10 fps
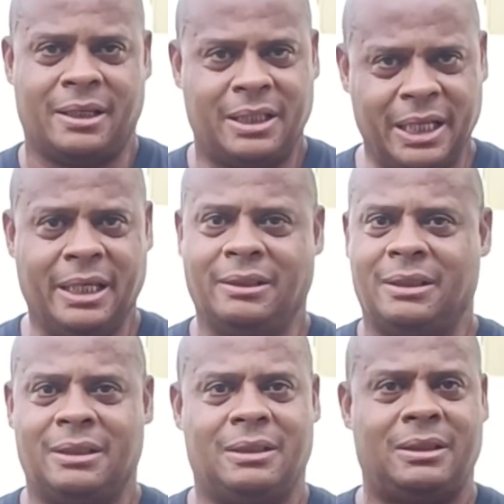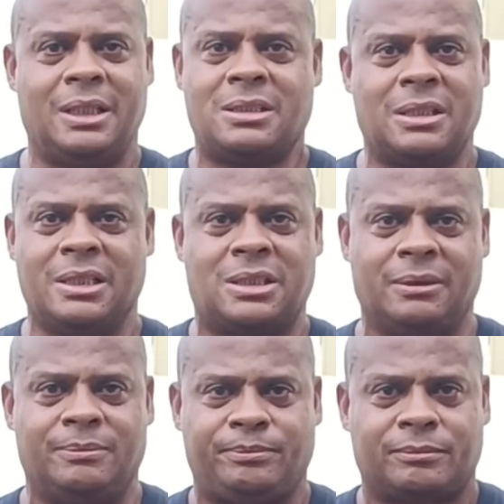Again, this
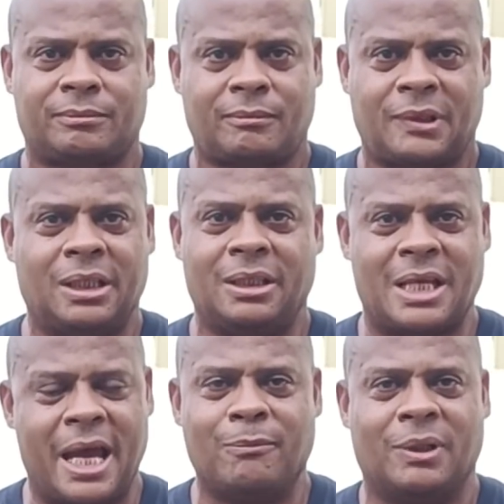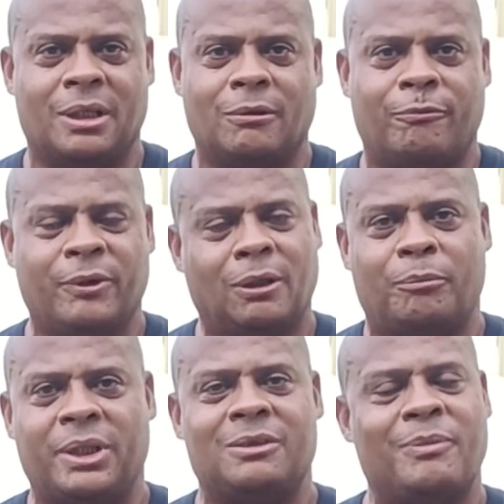isn't an indictment of the
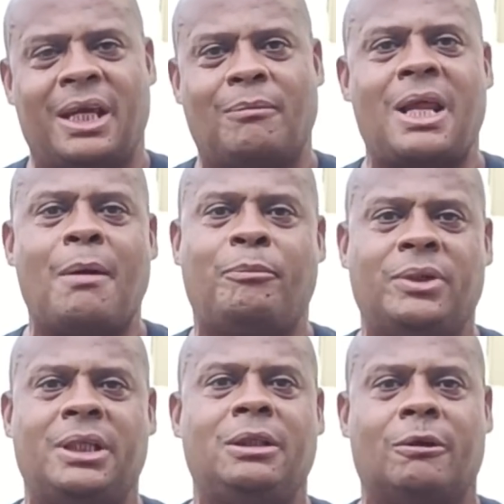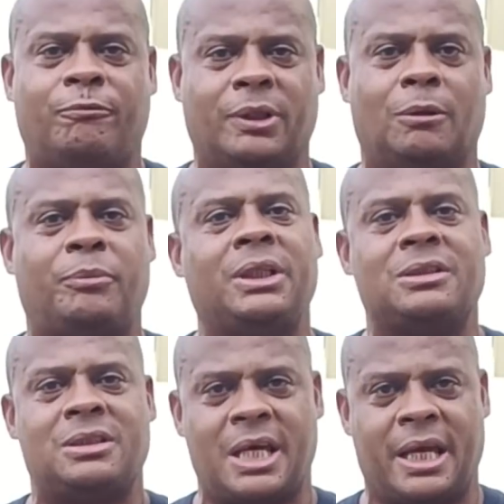Philippines, man. I'm not putting the
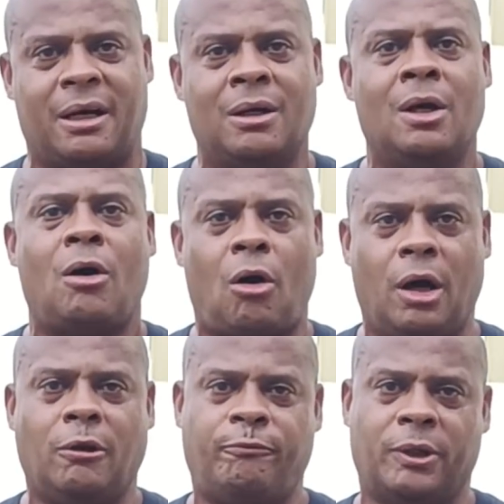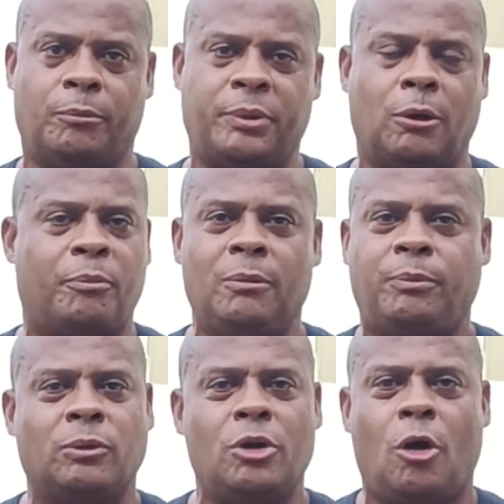Philippines down or the Filipino
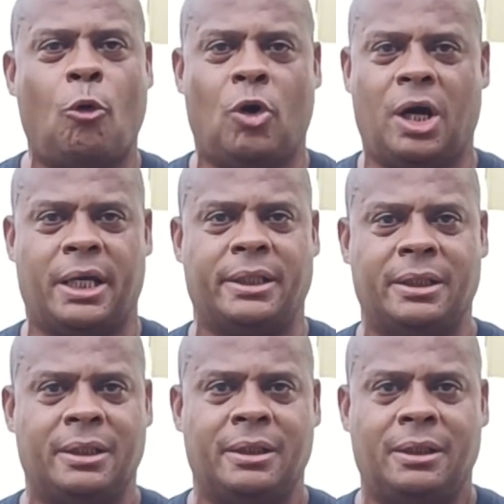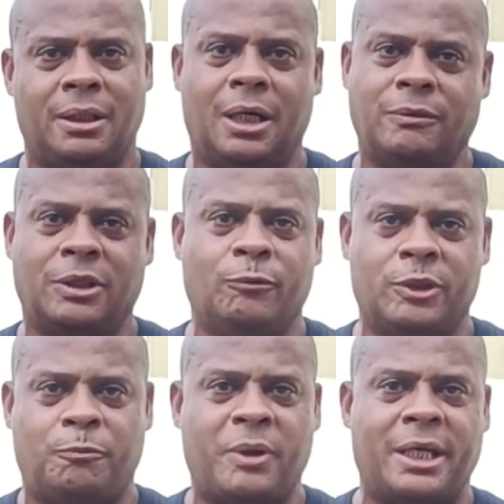people. No one loves and
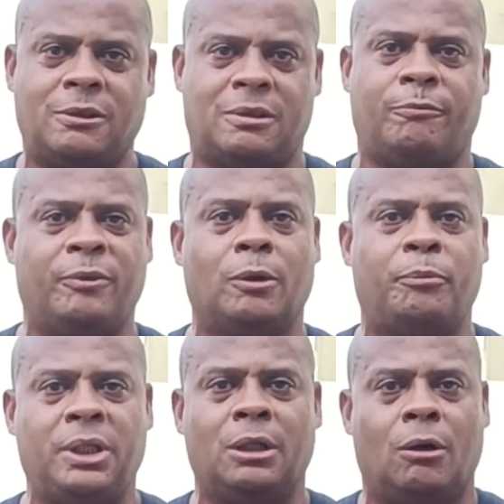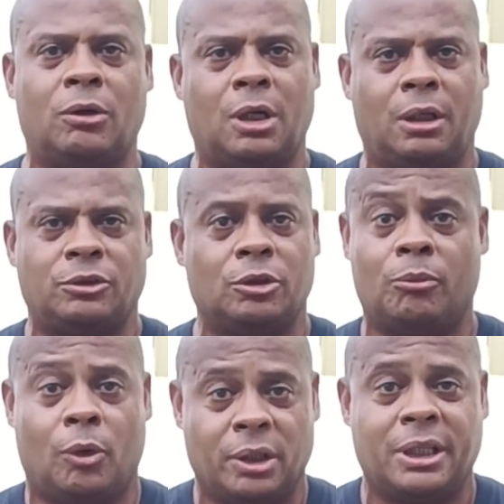respects the Filipino culture
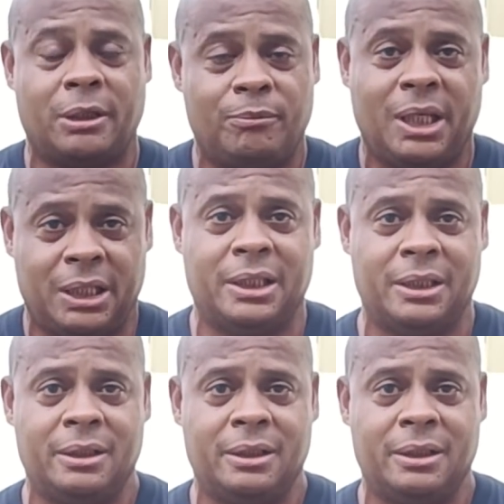more than me.